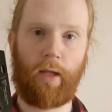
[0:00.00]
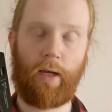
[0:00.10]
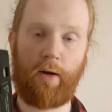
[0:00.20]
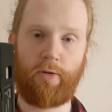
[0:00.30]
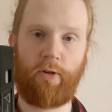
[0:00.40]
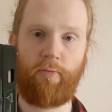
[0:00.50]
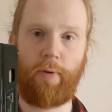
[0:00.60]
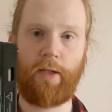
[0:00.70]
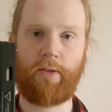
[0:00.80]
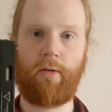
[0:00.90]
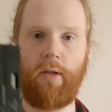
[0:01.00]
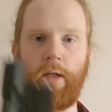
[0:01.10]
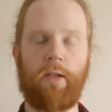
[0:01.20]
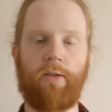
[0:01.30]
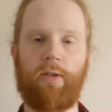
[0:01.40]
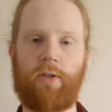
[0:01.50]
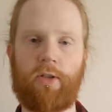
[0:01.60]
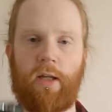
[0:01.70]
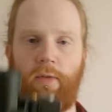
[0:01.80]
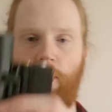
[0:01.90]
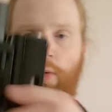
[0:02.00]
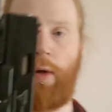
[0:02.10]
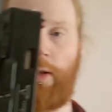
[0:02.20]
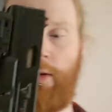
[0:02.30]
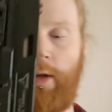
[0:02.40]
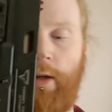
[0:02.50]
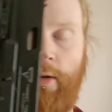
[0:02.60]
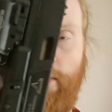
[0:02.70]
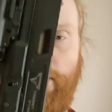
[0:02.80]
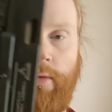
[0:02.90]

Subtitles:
an airsoft pistol. So let's just have a quick look here.